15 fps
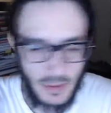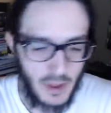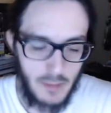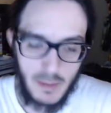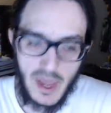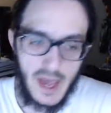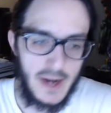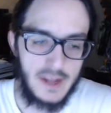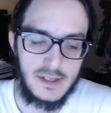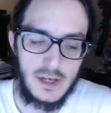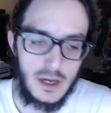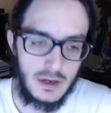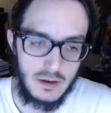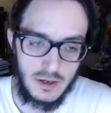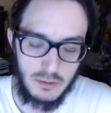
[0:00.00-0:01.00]
I'm, I'm not bad
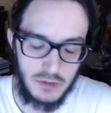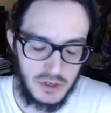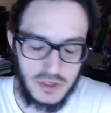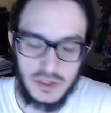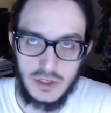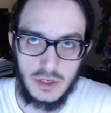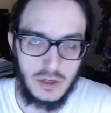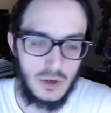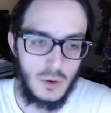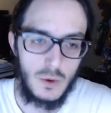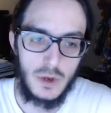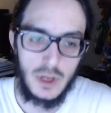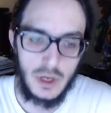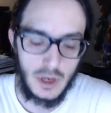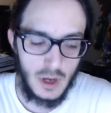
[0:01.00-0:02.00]
at soldering, but it's just
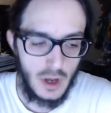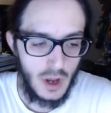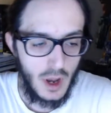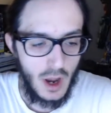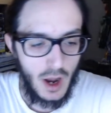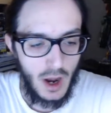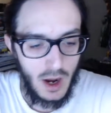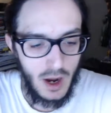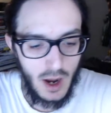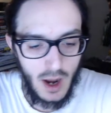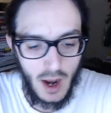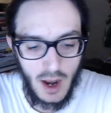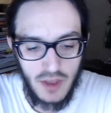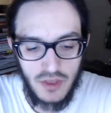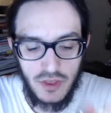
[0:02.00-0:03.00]
annoying.
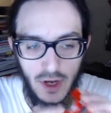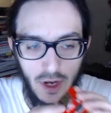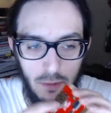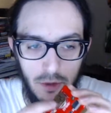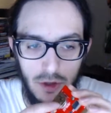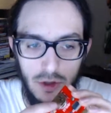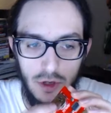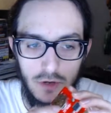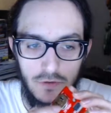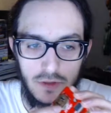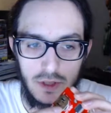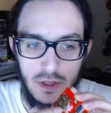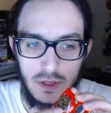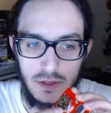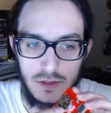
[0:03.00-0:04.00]
Uh, I think I'm going to
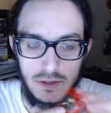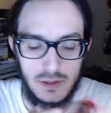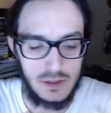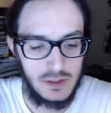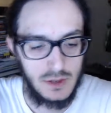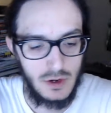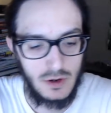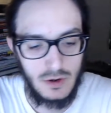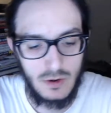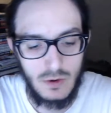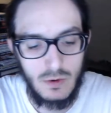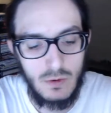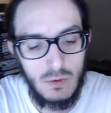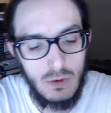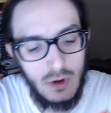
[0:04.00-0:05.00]
look for these.
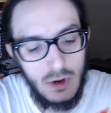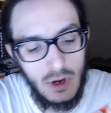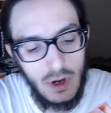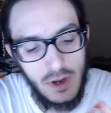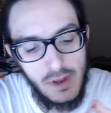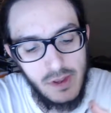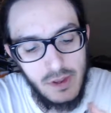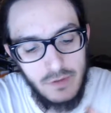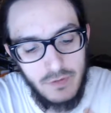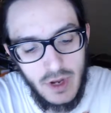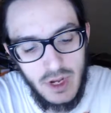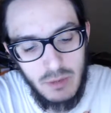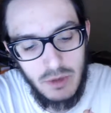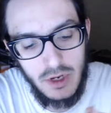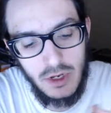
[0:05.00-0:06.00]
So
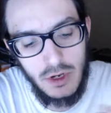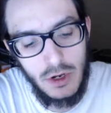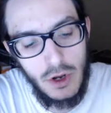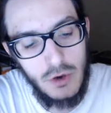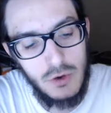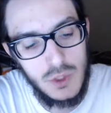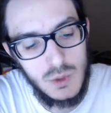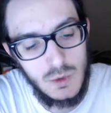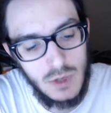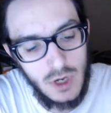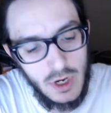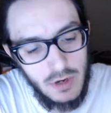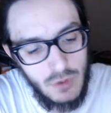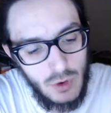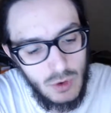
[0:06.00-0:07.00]
if anybody knows
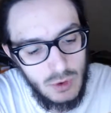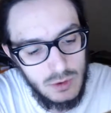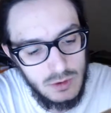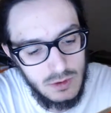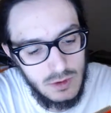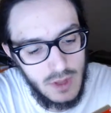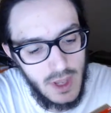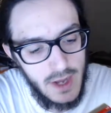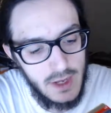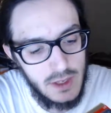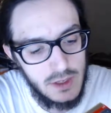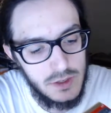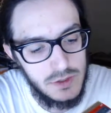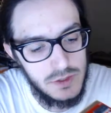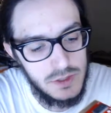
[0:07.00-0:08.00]
what kind of holder
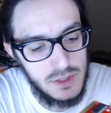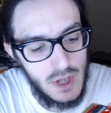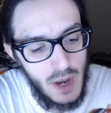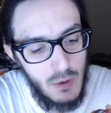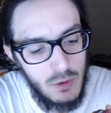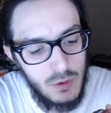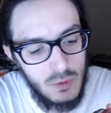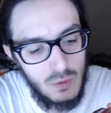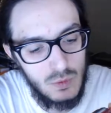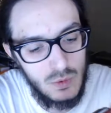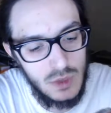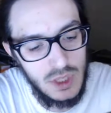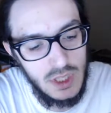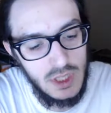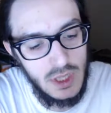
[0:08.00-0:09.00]
that is, I would
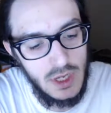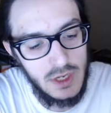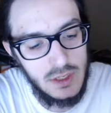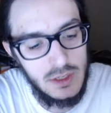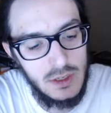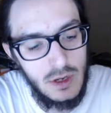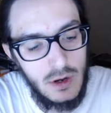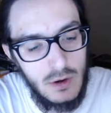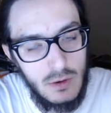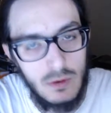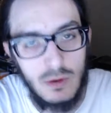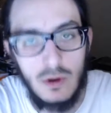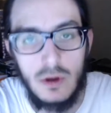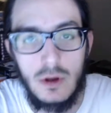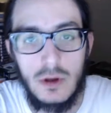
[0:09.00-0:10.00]
really like to
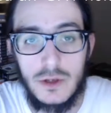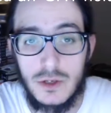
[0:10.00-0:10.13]
know.